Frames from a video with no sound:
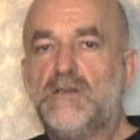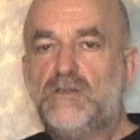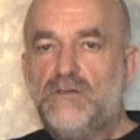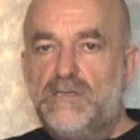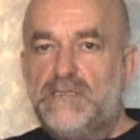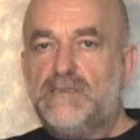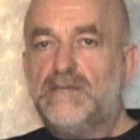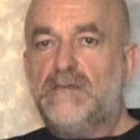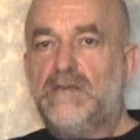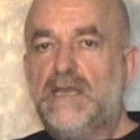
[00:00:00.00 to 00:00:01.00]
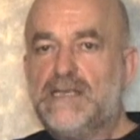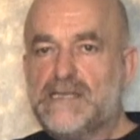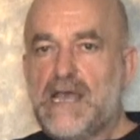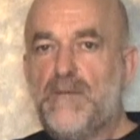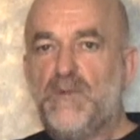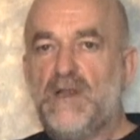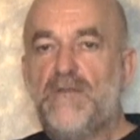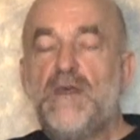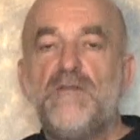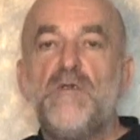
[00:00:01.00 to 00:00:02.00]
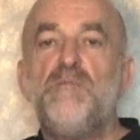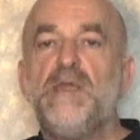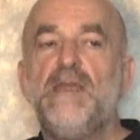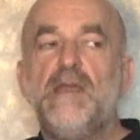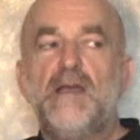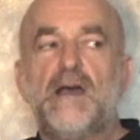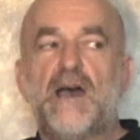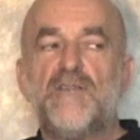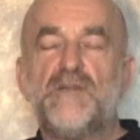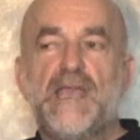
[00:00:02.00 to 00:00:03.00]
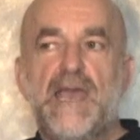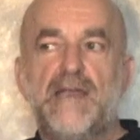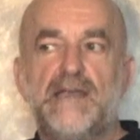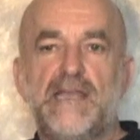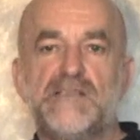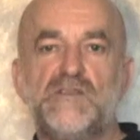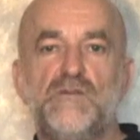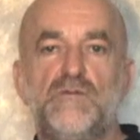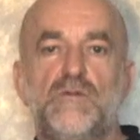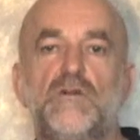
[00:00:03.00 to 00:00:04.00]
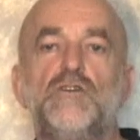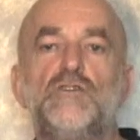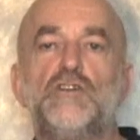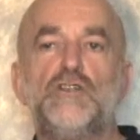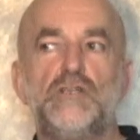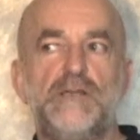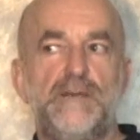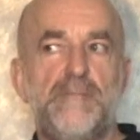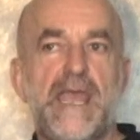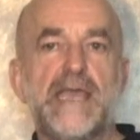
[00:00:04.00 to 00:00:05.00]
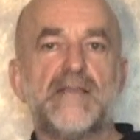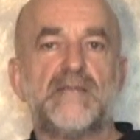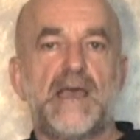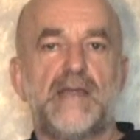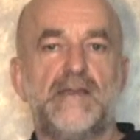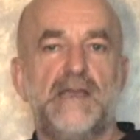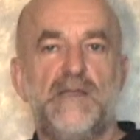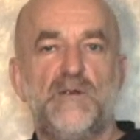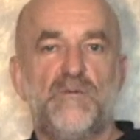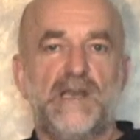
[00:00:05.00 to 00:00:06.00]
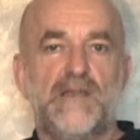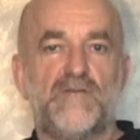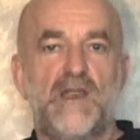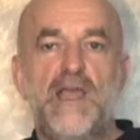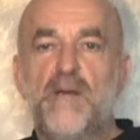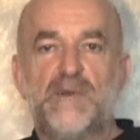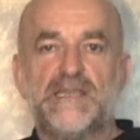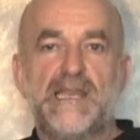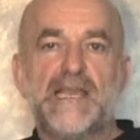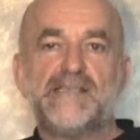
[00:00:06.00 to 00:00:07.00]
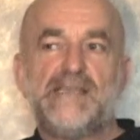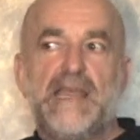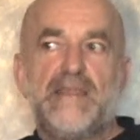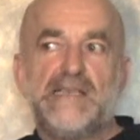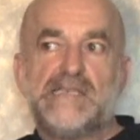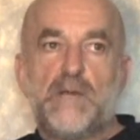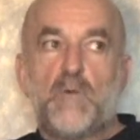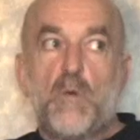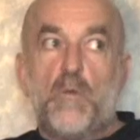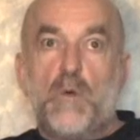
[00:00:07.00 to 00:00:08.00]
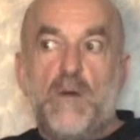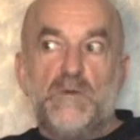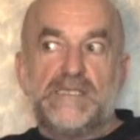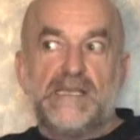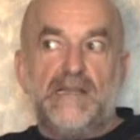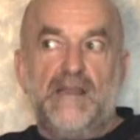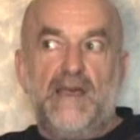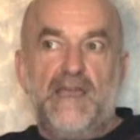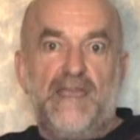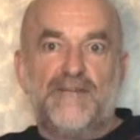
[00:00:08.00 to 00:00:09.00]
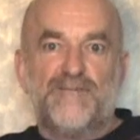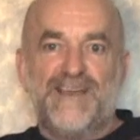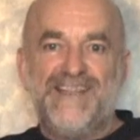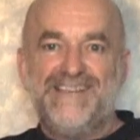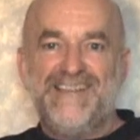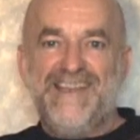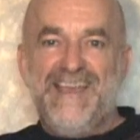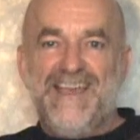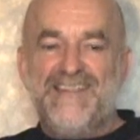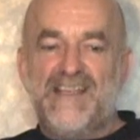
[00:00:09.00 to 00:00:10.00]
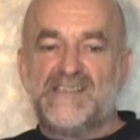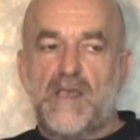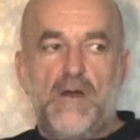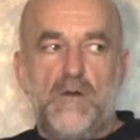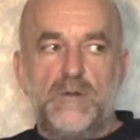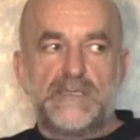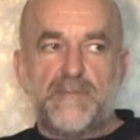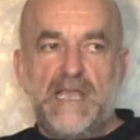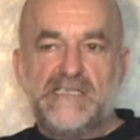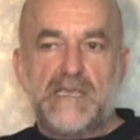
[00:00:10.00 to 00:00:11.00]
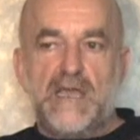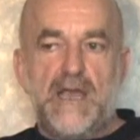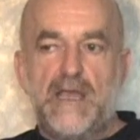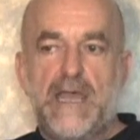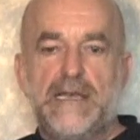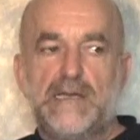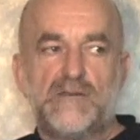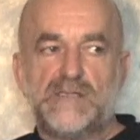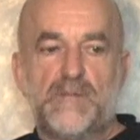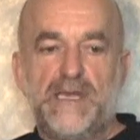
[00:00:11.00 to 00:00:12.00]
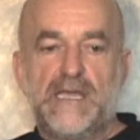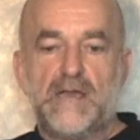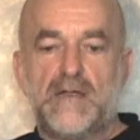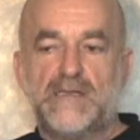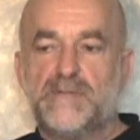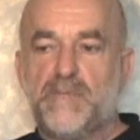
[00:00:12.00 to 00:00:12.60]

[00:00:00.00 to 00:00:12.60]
good example. And then there'd be other candidates who c couldn't make it that night or whatever. But the next day they'd say, well, what was it like, right? And they'd say, oh, it was amazing. I handed out so many cards,